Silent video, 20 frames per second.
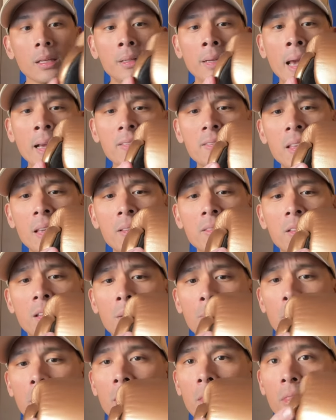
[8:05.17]
Next thing is
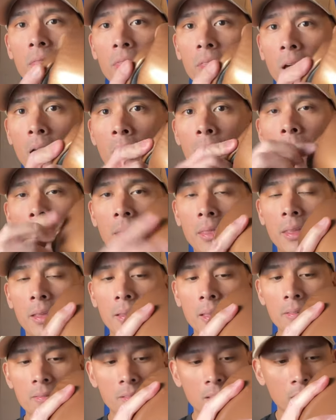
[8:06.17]
going to be the thumb. I
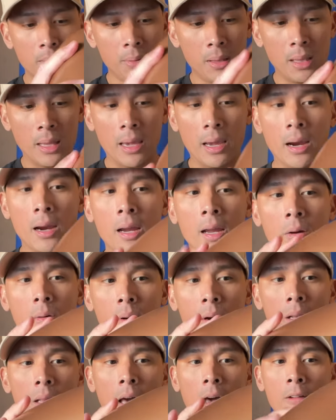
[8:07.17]
think that's going to be the area
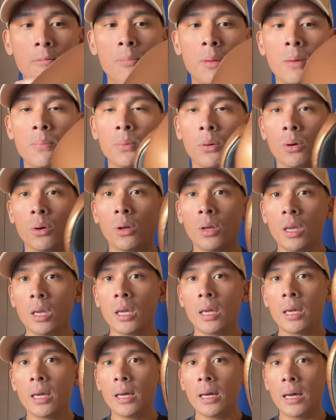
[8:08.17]
where a lot of people
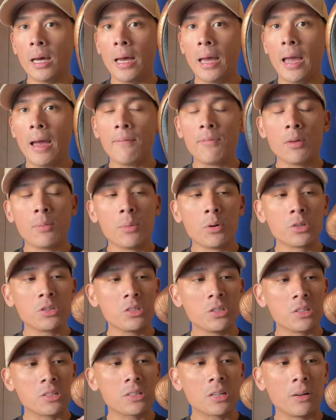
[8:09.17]
have the
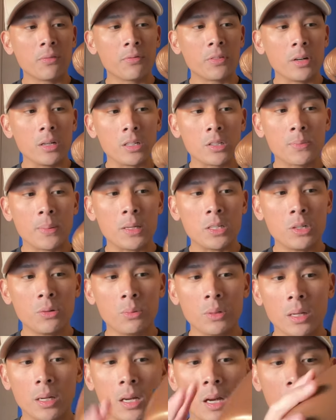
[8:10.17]
most discomfort,
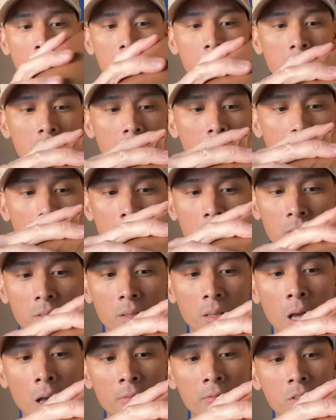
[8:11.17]
especially when it comes to Reyes
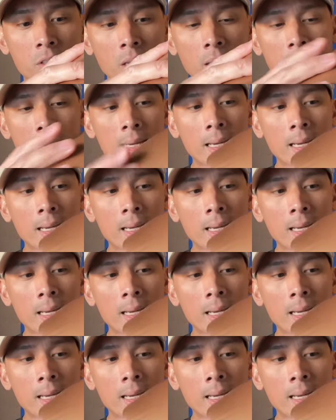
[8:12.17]
gloves.